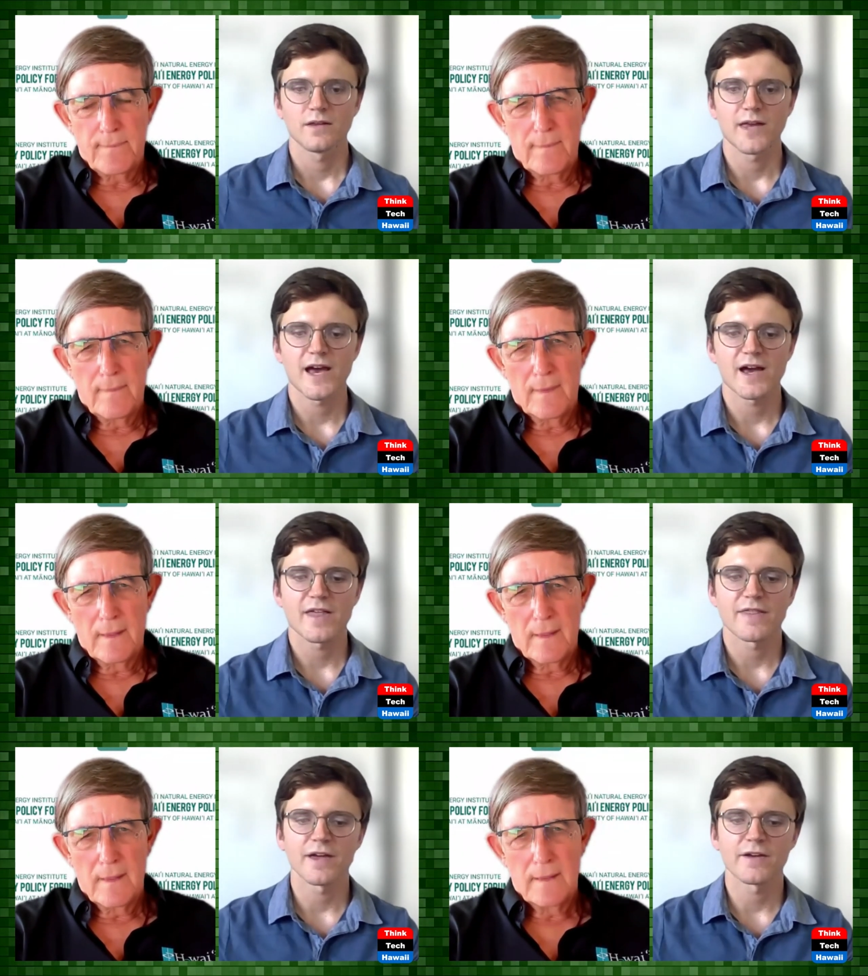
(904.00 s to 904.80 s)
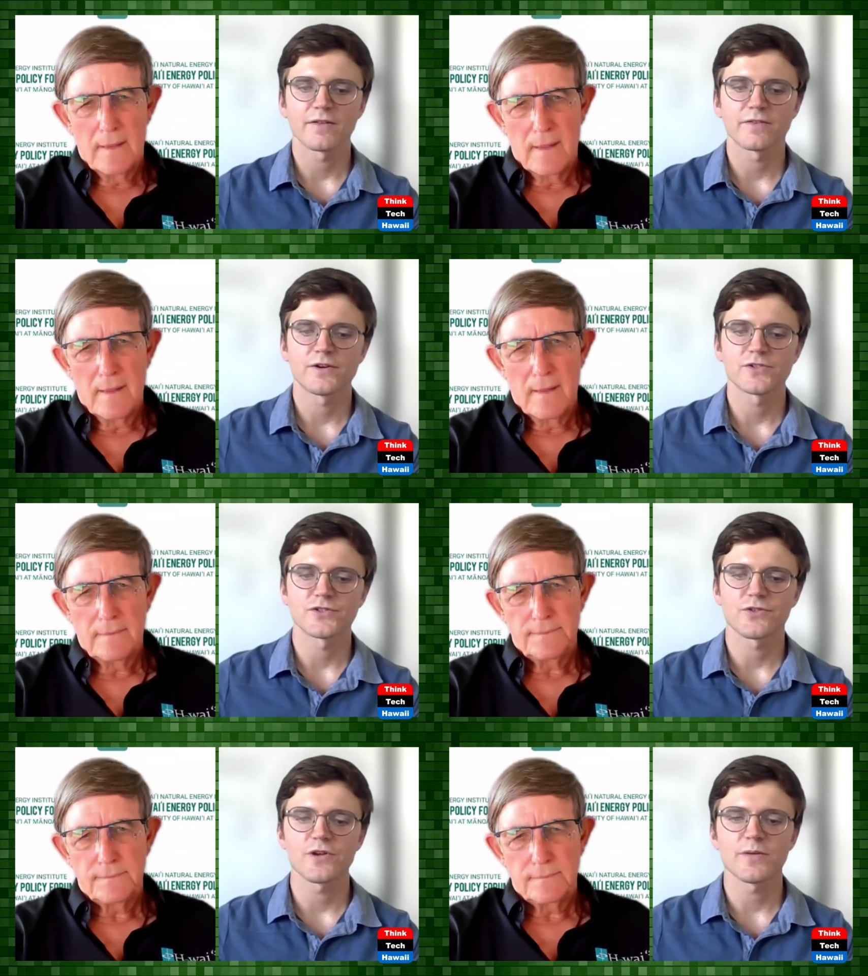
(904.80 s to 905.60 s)
Speaker 1: Yeah, I think
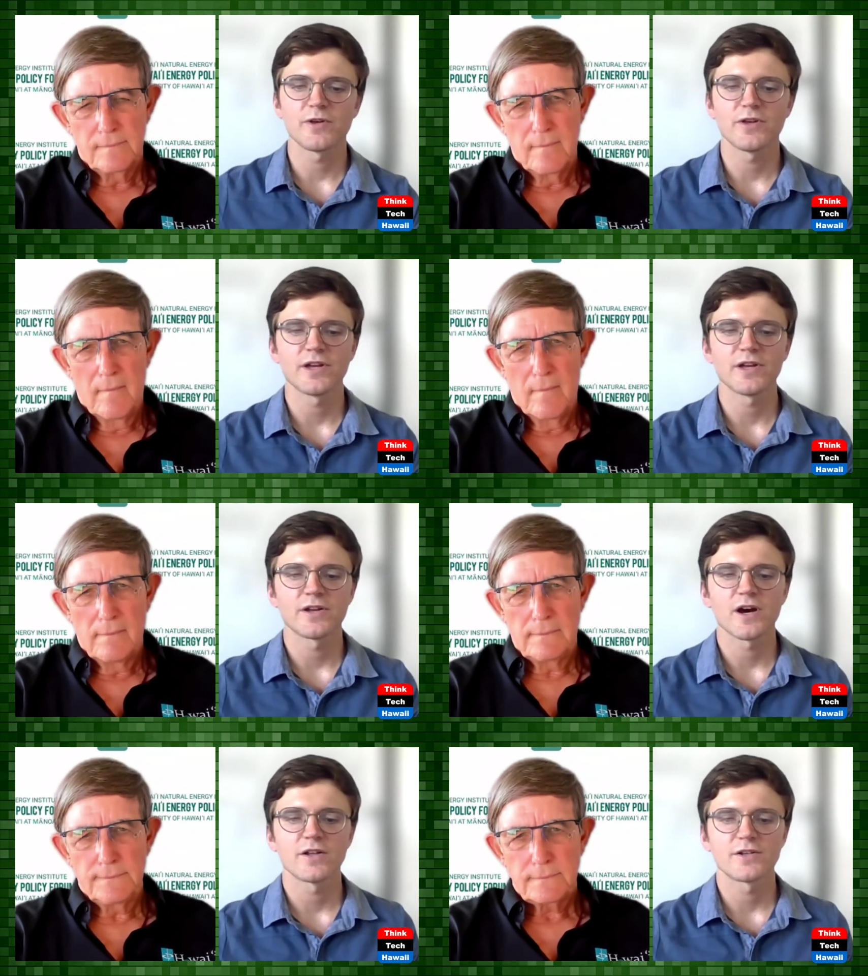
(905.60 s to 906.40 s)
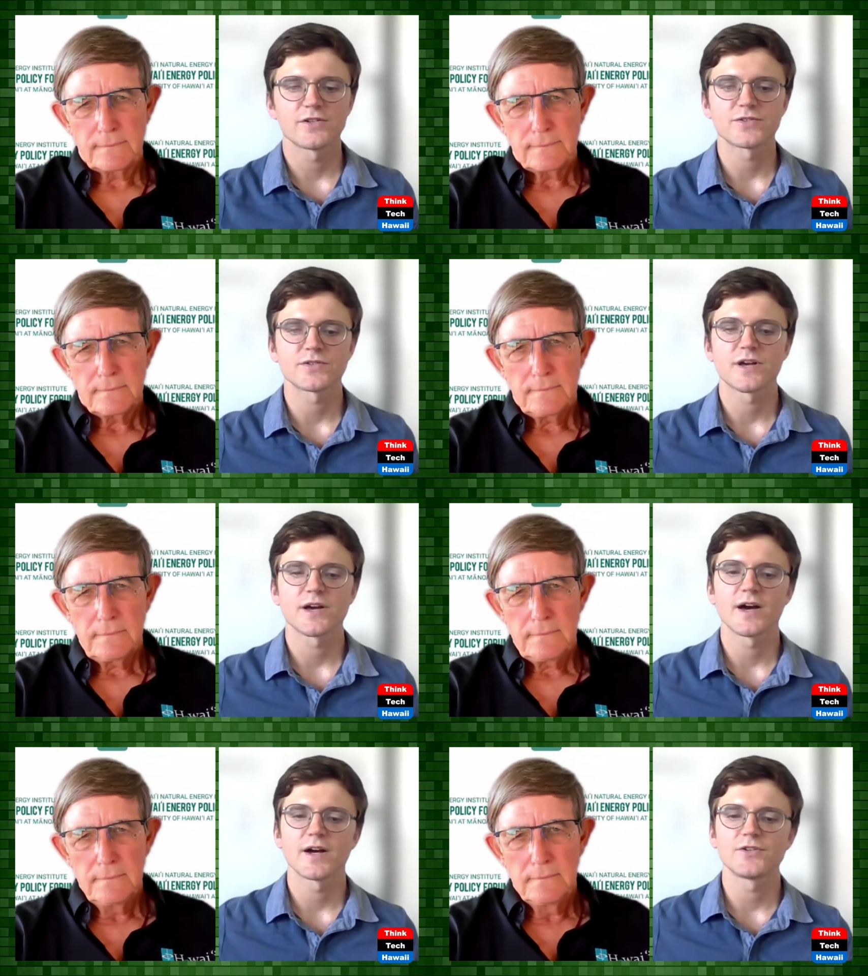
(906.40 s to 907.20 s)
there's $3 billion
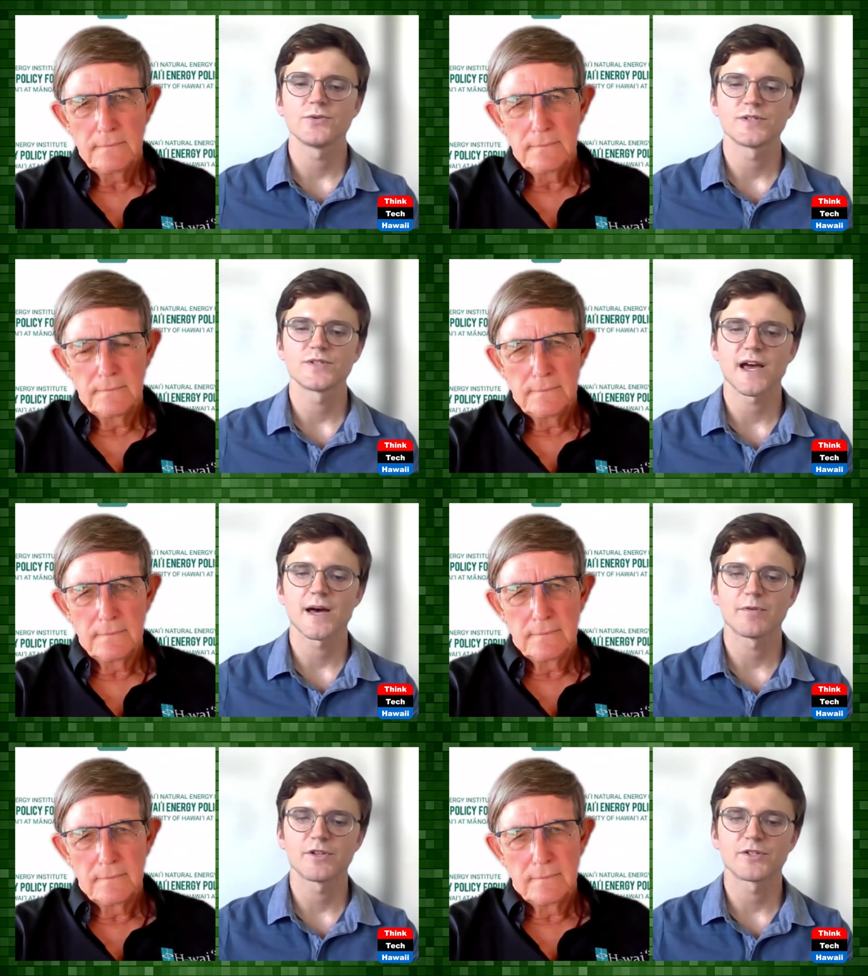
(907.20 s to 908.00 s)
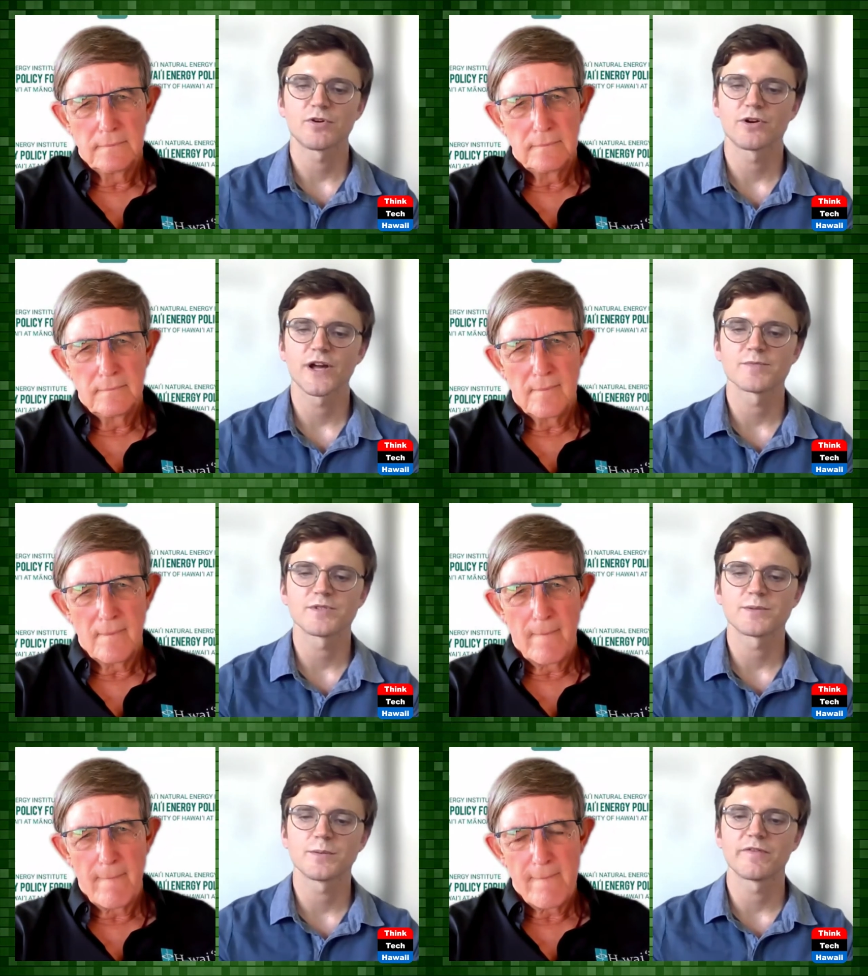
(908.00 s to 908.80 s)
uh, to establish
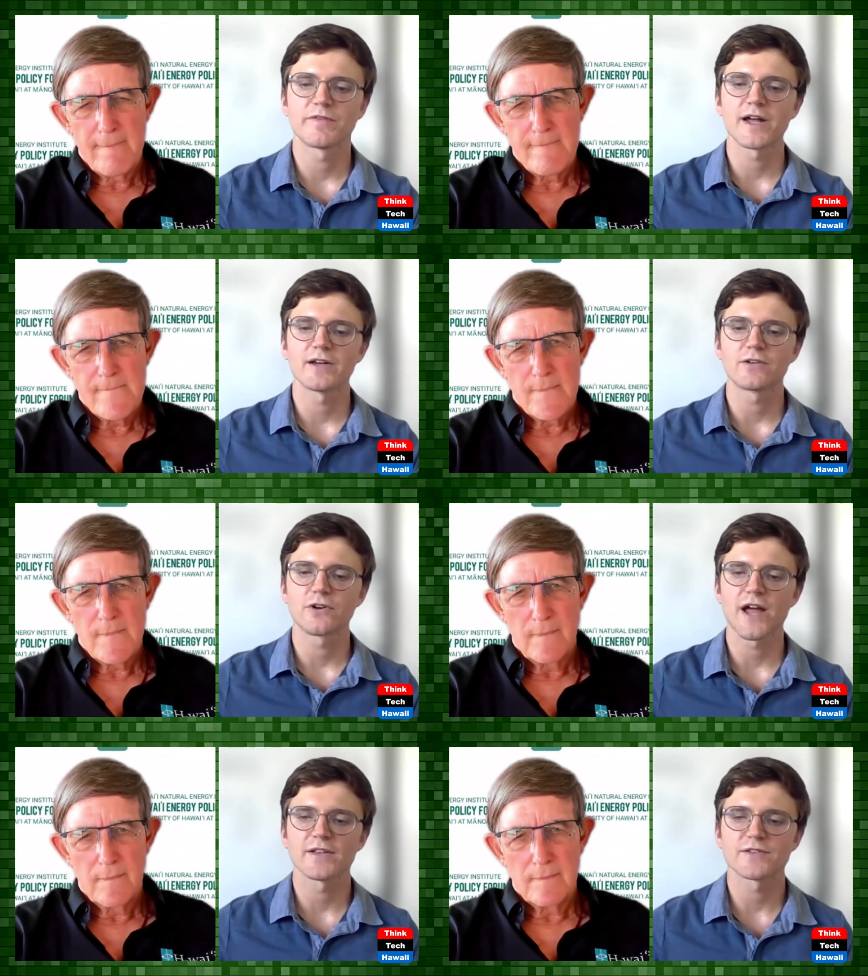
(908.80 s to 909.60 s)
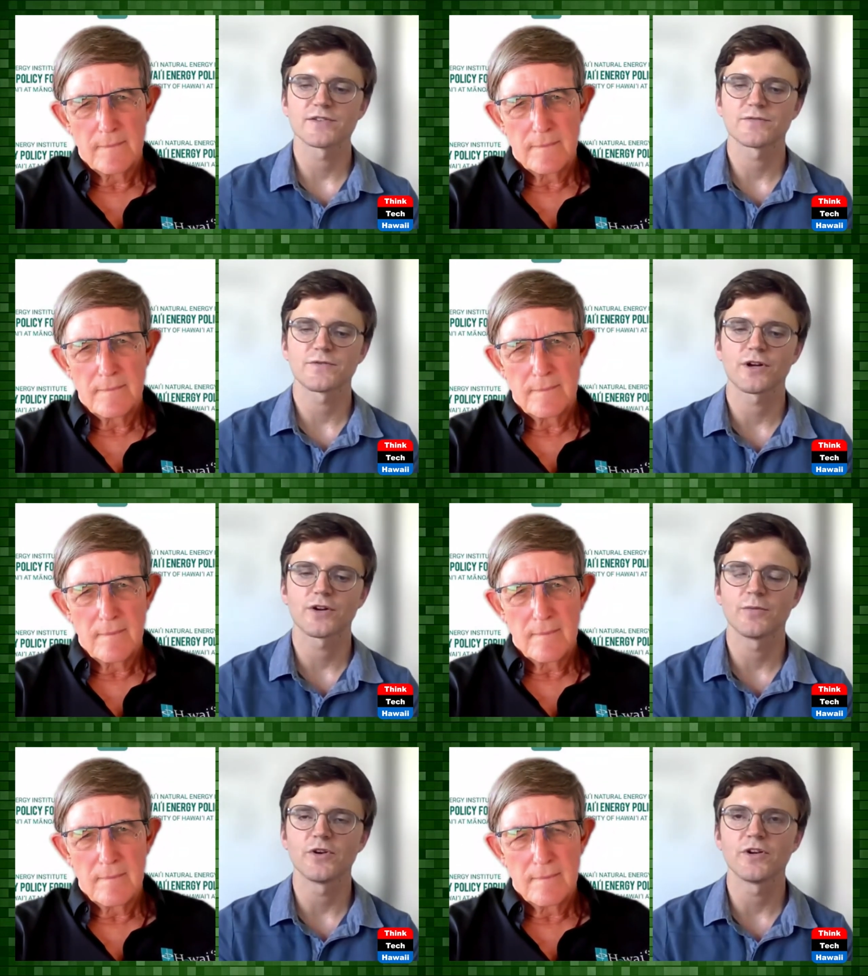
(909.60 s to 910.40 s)
programs to provide grants for
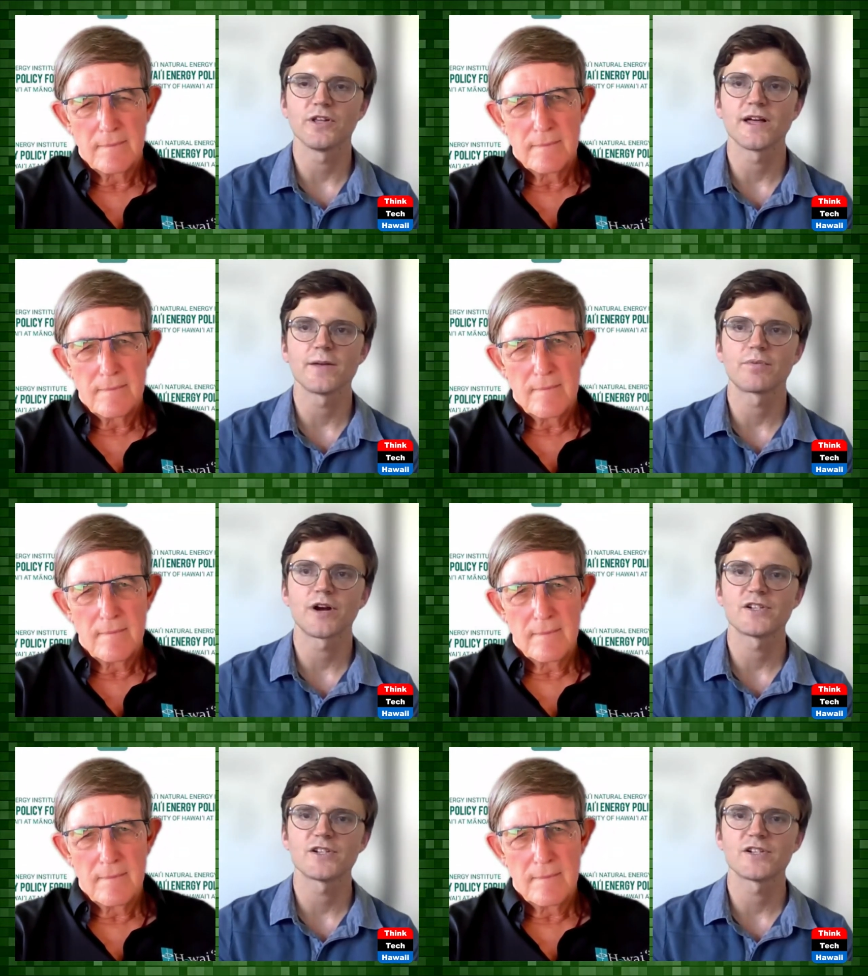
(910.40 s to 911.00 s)
community led